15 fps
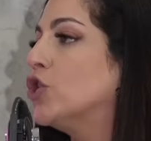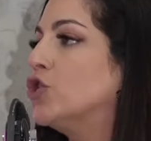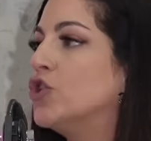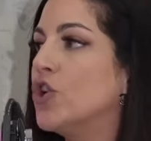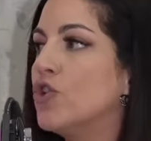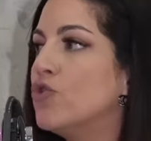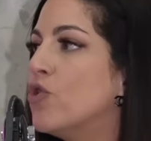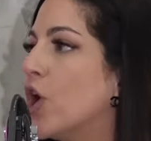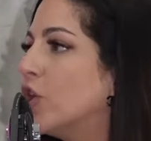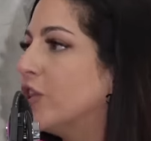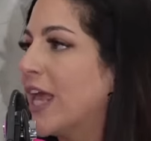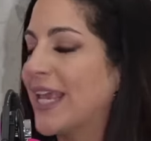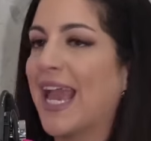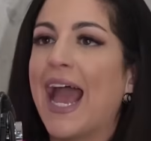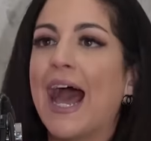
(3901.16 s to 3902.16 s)
do
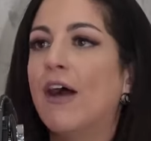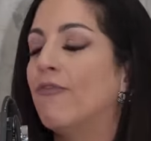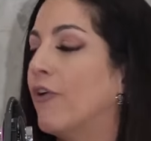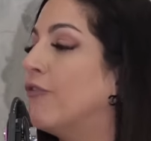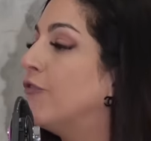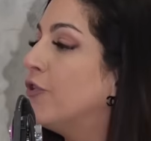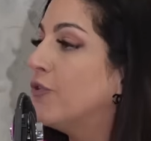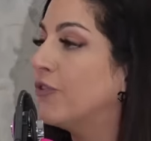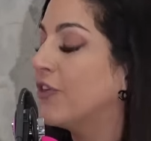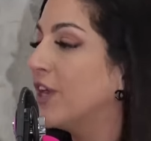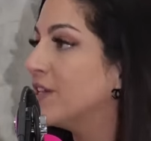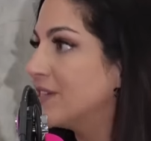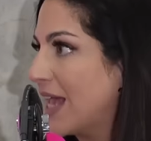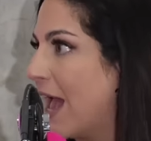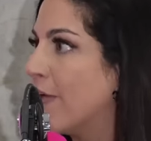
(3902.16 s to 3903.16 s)
like have a few
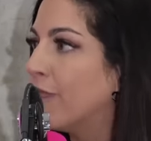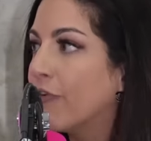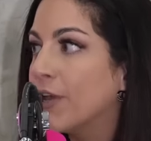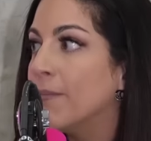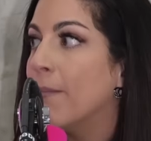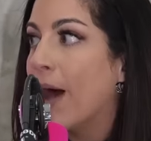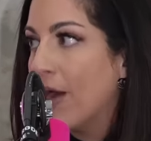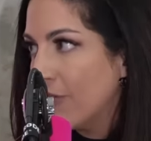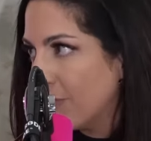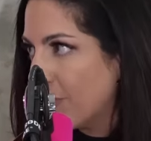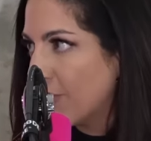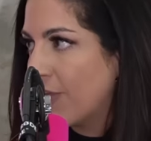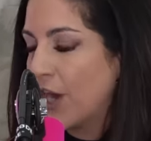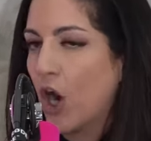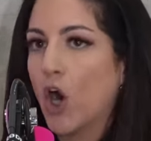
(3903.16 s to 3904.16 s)
things every month
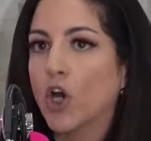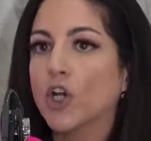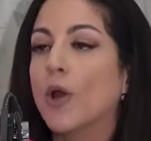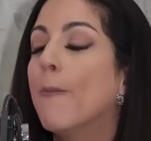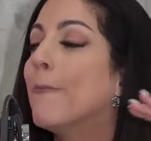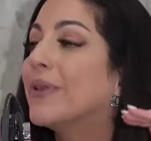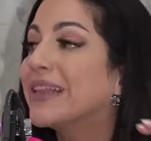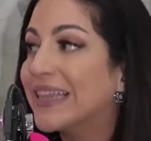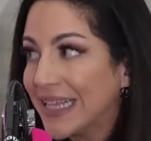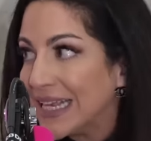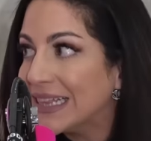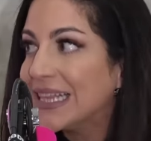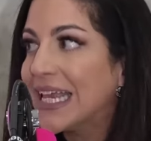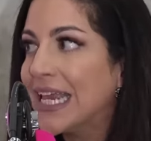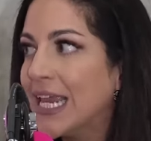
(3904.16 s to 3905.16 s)
that are
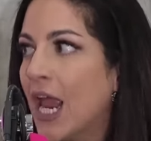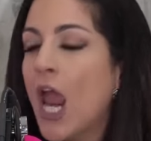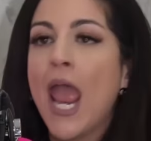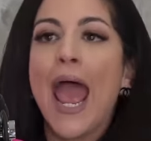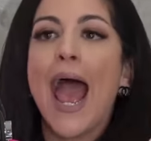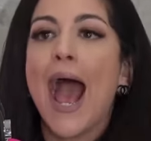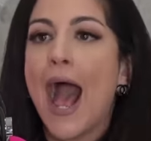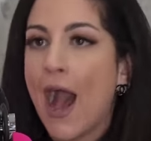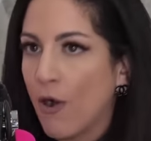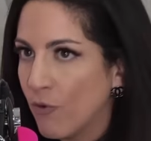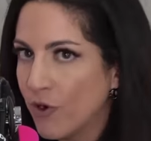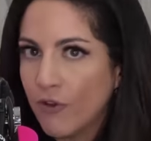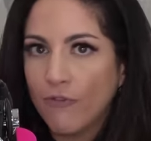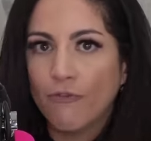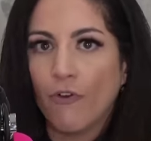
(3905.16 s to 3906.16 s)
completely
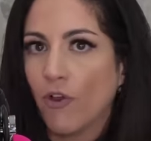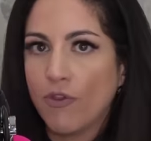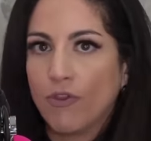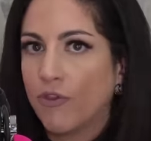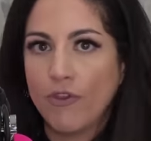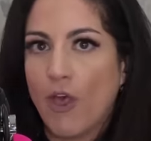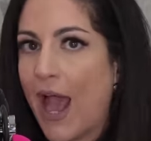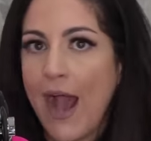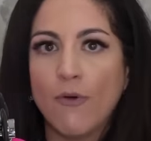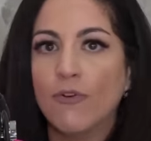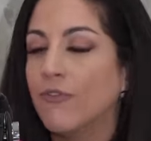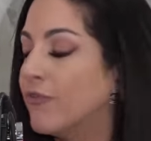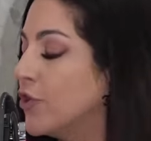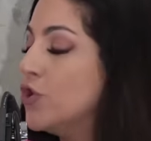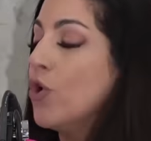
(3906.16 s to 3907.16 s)
out of the